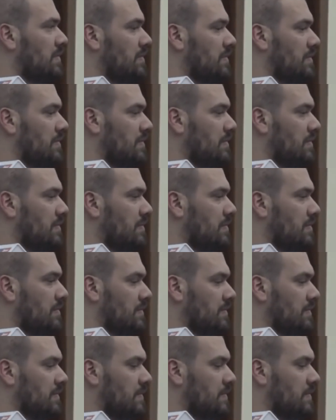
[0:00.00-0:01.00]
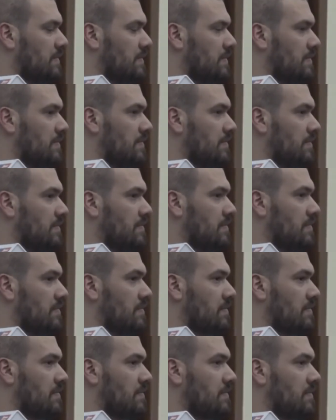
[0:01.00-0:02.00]

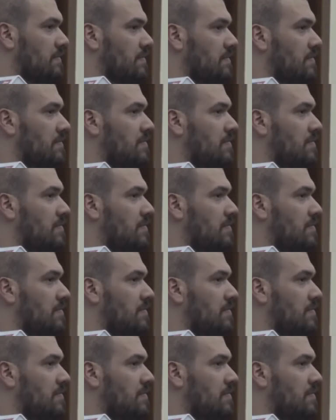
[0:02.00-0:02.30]
The person shown says nothing.